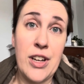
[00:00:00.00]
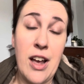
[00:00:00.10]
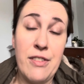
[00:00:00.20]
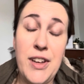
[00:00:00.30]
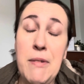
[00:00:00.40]

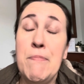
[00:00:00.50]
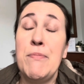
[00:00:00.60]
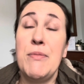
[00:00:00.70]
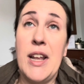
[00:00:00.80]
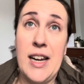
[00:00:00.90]
coffee.
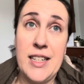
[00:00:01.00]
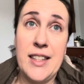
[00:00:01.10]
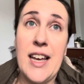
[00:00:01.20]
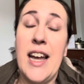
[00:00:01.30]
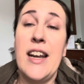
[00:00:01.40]
And I did
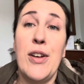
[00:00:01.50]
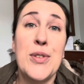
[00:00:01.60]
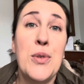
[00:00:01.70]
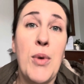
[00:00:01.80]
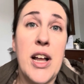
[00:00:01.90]
that. And I
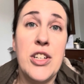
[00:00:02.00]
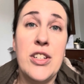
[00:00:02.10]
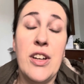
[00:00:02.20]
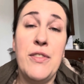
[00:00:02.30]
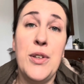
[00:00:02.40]
also
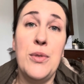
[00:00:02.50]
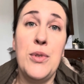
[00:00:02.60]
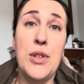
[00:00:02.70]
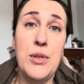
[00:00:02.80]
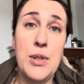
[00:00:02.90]
watched a few
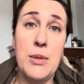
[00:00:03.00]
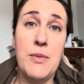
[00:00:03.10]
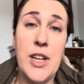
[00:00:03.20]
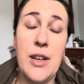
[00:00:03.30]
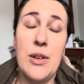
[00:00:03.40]
YouTube
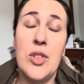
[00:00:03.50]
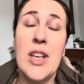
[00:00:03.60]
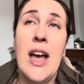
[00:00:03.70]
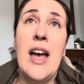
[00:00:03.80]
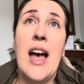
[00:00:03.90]
videos.
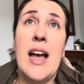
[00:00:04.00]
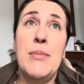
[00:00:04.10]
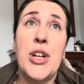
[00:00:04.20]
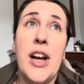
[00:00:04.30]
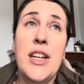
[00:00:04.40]
I'm
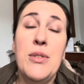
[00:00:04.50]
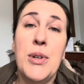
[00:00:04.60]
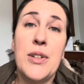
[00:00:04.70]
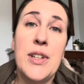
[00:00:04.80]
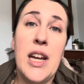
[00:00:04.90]
trying to
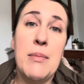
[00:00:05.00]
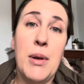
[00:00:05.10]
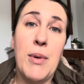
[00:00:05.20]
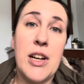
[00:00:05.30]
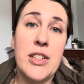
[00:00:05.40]
work on getting my
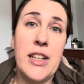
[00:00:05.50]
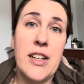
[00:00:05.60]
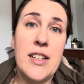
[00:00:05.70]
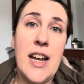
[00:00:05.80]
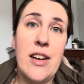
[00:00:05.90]
watch
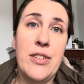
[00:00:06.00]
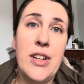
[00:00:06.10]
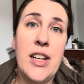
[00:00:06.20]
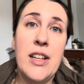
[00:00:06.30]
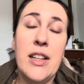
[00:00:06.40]
later
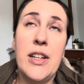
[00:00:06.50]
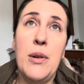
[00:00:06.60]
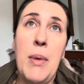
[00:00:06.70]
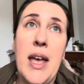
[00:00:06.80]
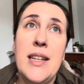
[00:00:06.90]
down a little
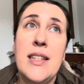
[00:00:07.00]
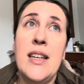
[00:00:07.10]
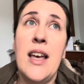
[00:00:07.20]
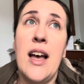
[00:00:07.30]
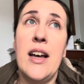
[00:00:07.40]
bit.
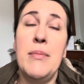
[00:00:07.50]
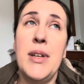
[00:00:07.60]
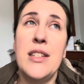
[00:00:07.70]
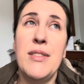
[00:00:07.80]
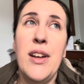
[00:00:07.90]

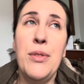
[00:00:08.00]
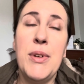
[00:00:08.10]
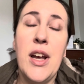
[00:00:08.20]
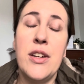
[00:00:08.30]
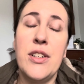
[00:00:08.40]
It's around
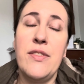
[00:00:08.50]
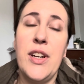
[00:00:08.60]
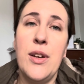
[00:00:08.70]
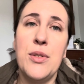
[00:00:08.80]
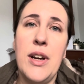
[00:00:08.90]
300
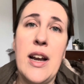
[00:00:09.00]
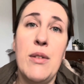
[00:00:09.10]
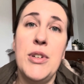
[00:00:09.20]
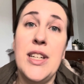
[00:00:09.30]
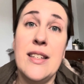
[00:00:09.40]
videos right now,
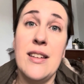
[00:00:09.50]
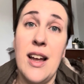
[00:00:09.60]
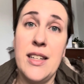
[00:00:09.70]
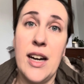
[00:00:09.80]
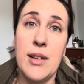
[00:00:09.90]
which is
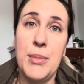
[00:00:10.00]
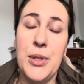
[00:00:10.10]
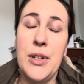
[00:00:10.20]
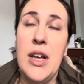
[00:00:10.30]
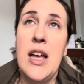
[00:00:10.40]
not
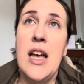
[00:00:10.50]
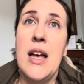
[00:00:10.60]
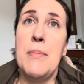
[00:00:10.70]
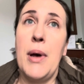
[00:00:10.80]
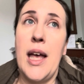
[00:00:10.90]
terrible,
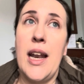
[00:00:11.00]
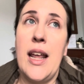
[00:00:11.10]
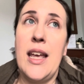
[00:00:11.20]
but